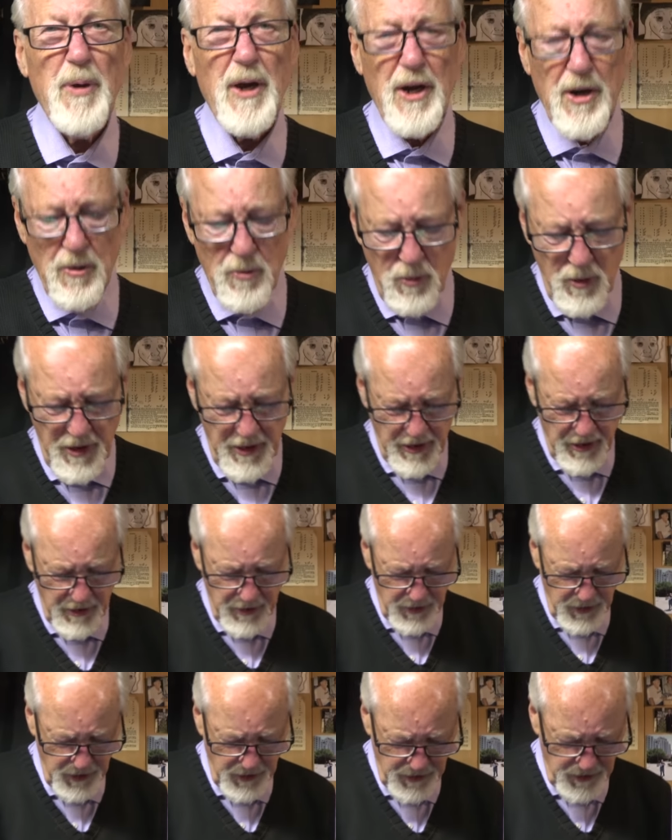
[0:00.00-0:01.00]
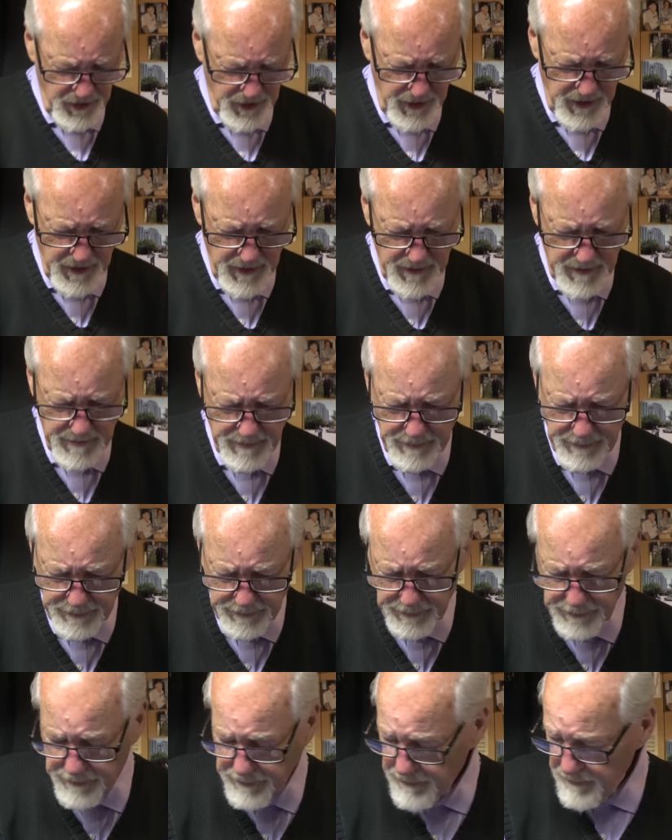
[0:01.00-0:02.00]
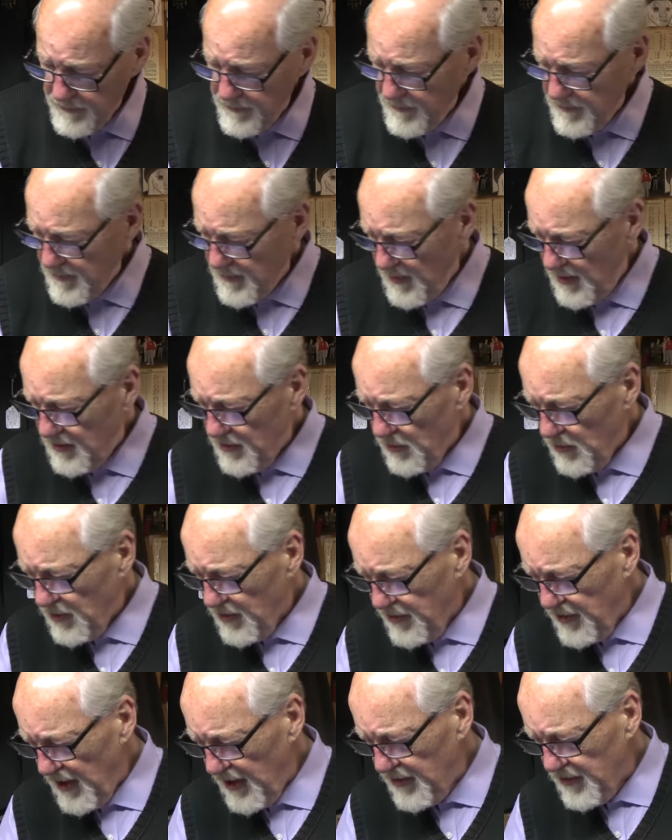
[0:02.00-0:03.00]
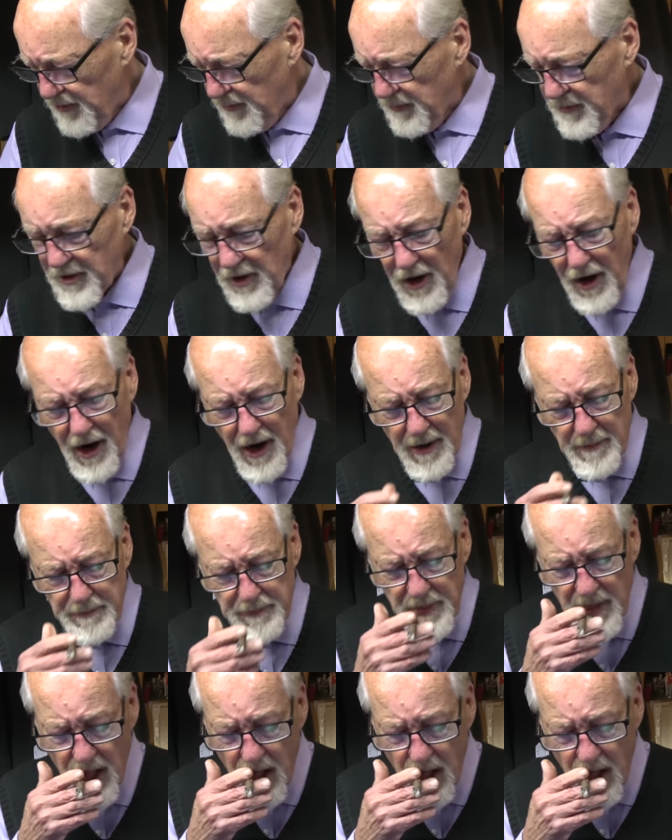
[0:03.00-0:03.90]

bear with us. It's... Uh, going to take some time.